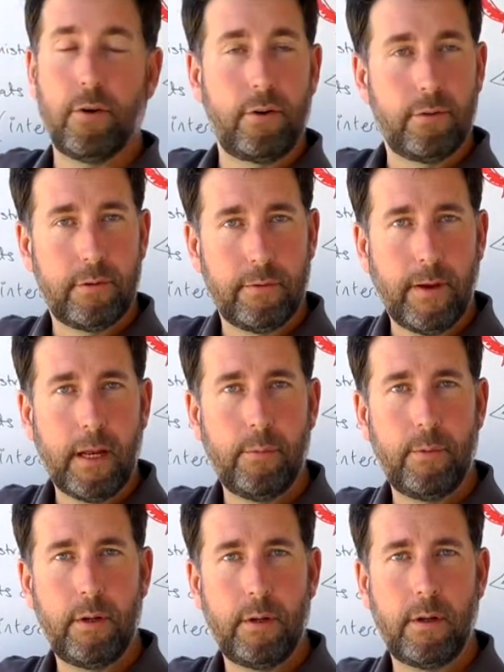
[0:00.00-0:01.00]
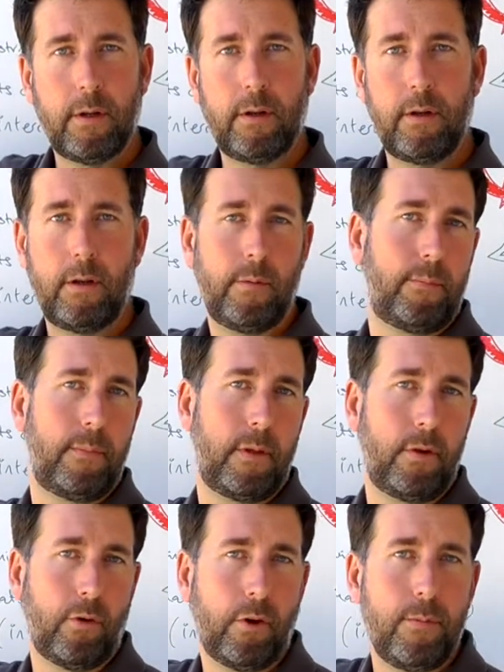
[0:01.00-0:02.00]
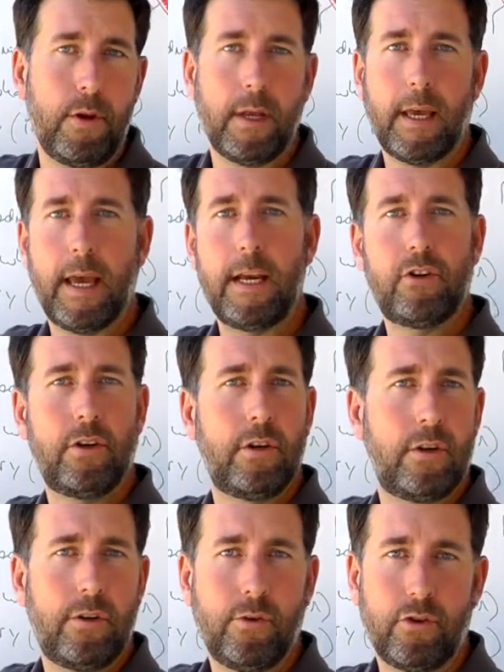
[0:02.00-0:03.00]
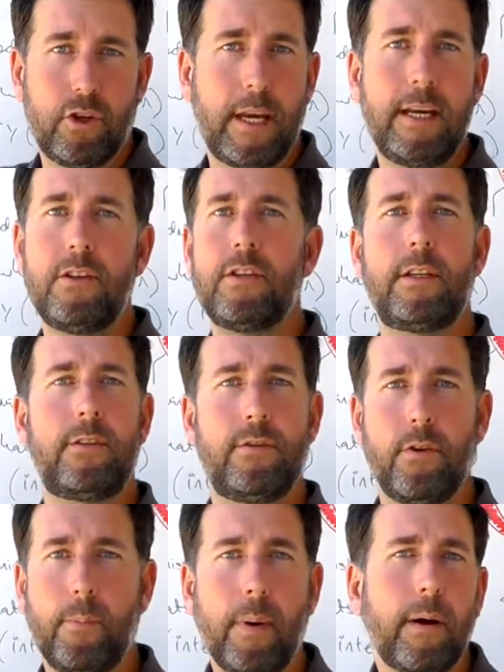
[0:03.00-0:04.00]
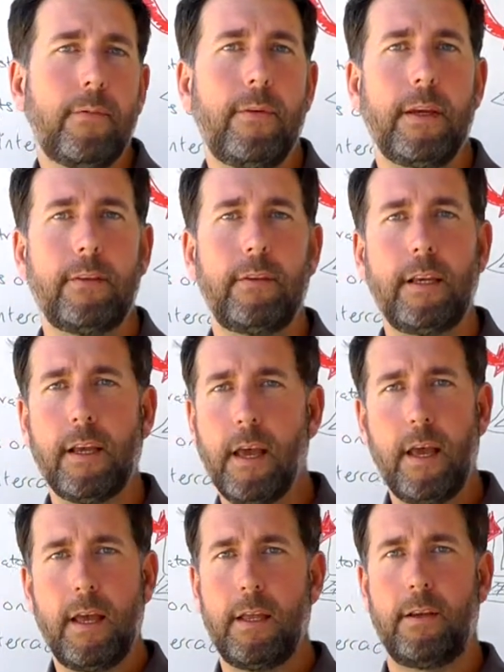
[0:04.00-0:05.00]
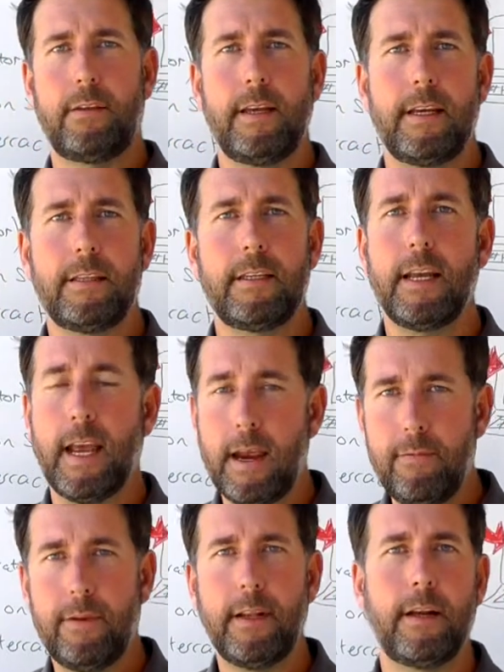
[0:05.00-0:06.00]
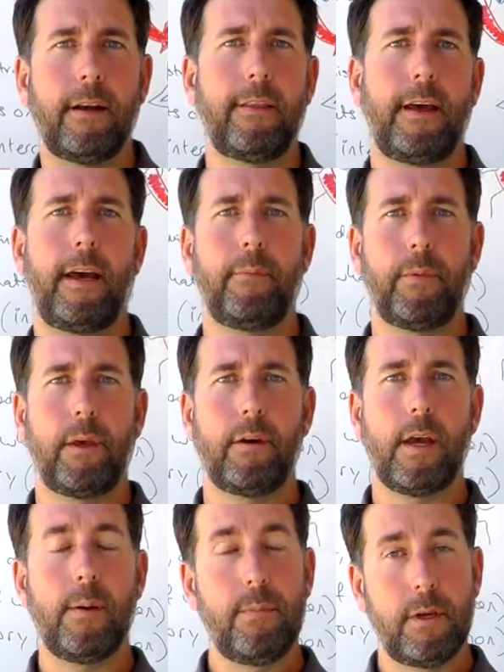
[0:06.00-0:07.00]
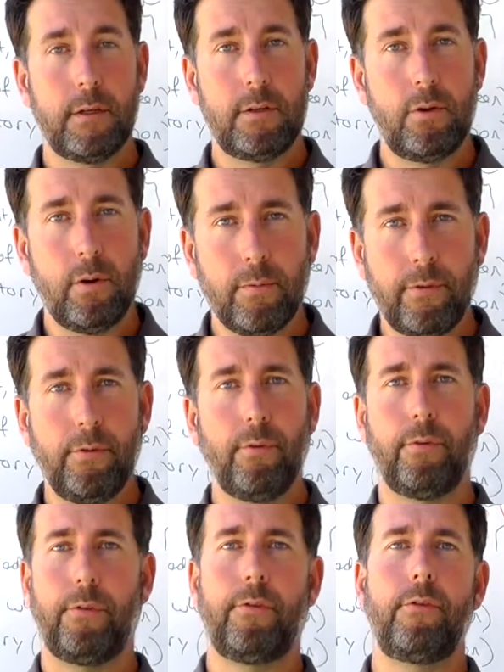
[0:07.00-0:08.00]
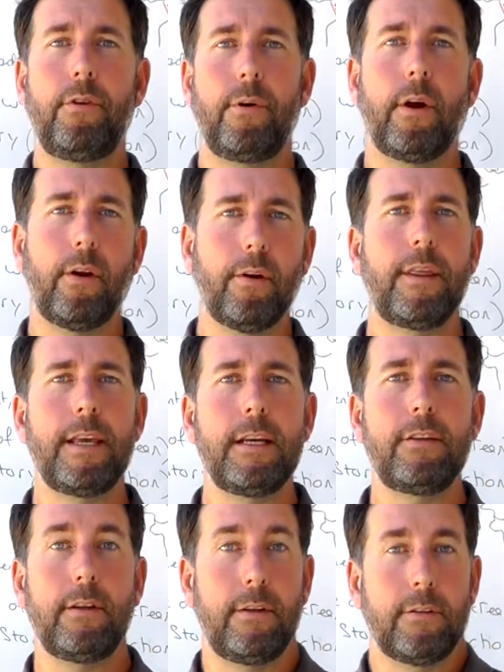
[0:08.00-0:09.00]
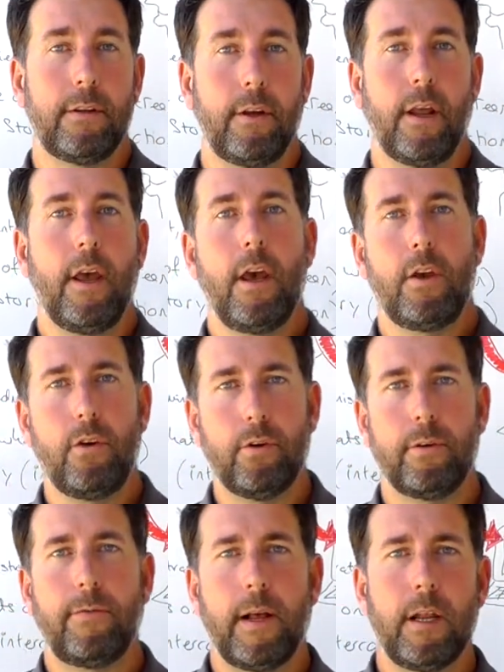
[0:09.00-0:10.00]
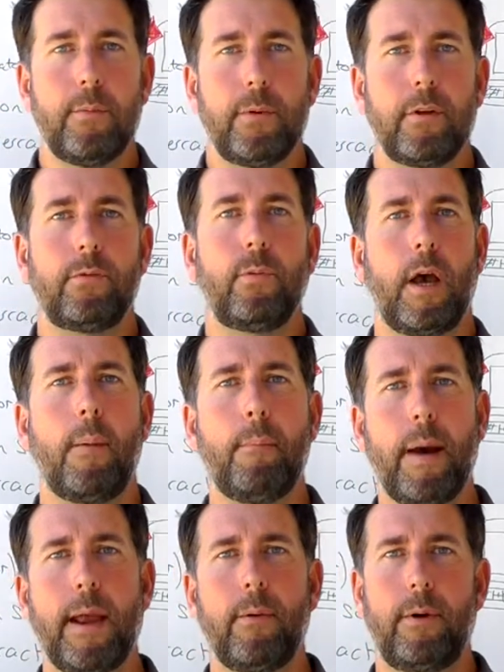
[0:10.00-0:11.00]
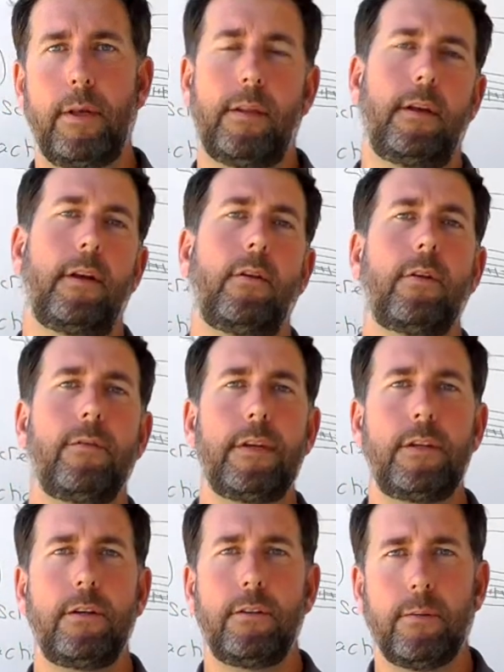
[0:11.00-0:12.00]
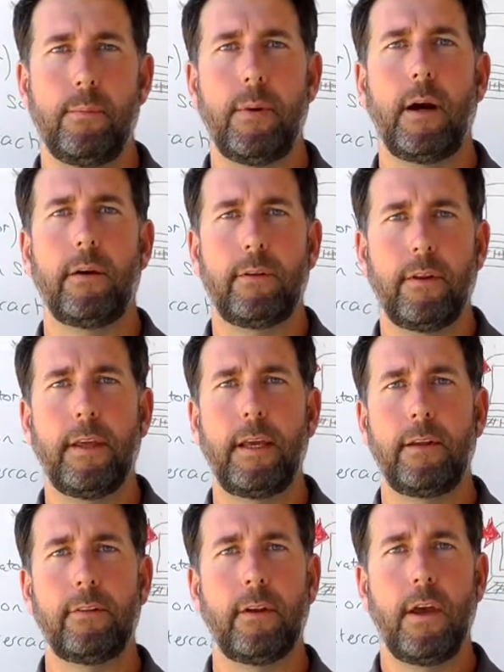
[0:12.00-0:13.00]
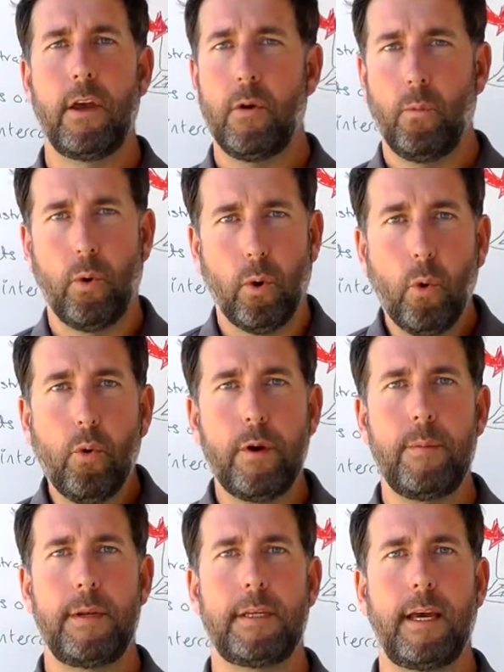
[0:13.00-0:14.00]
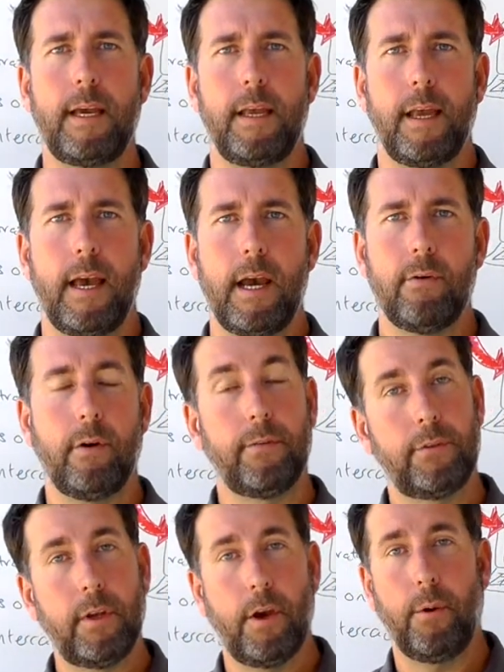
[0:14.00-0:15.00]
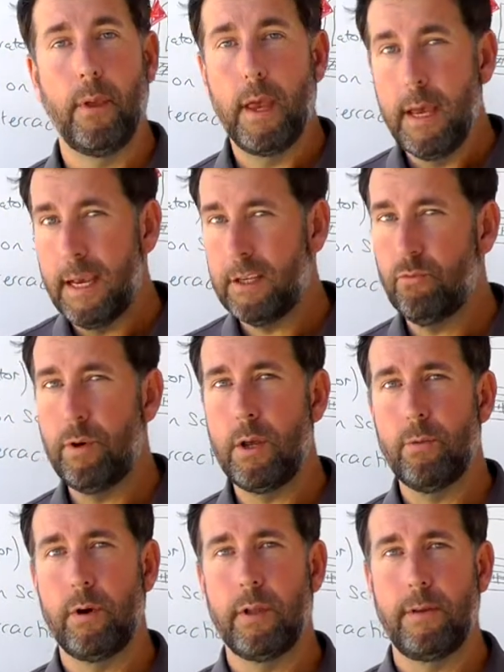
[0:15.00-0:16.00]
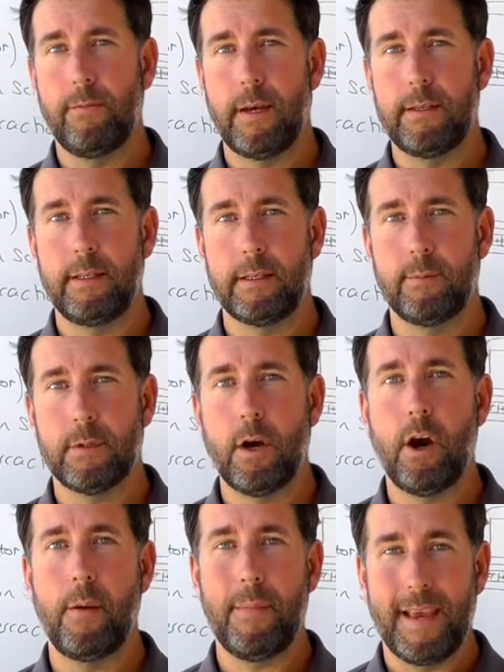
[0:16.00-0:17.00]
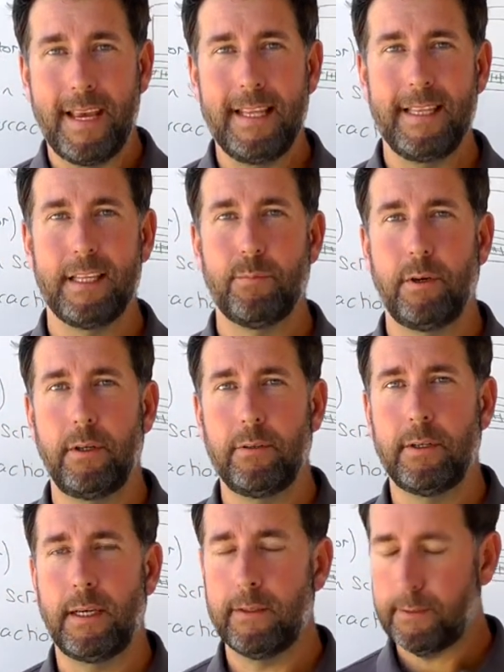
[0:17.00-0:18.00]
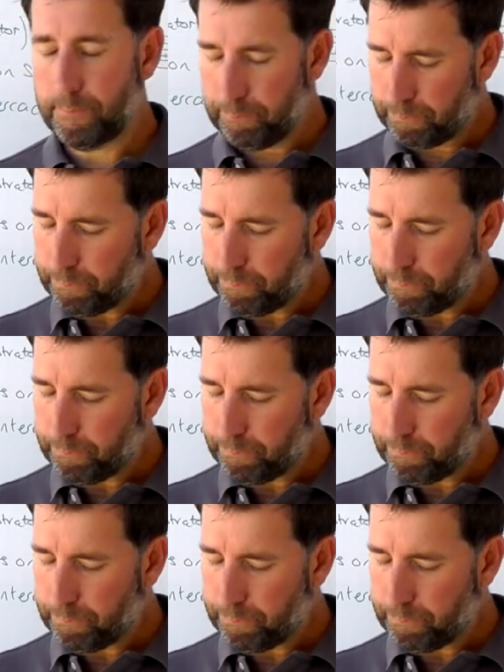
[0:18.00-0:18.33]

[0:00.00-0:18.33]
on your development, your communication, your changes, your bug fixing, your testing, everything like that, okay? Because you'd have thought through a lot of the issues that your developers will come back with, and a lot of issues and bugs and things will already be taken care of. So it's really worth investing some time in this process.